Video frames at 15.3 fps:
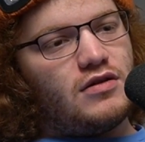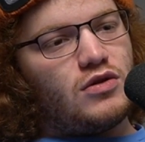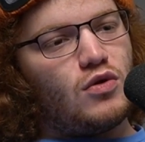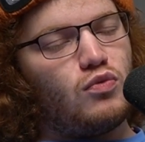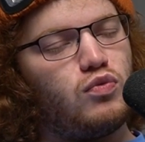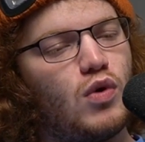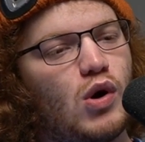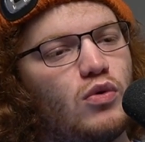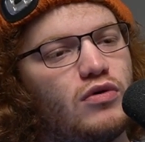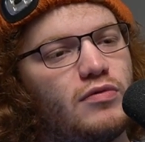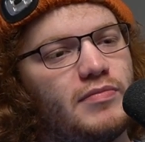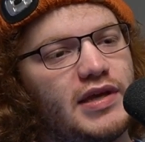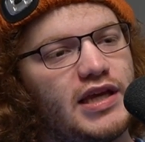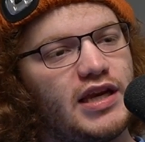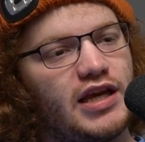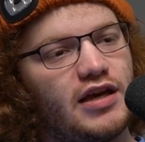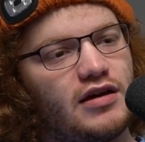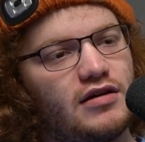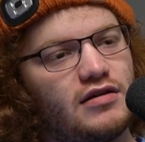The woke media.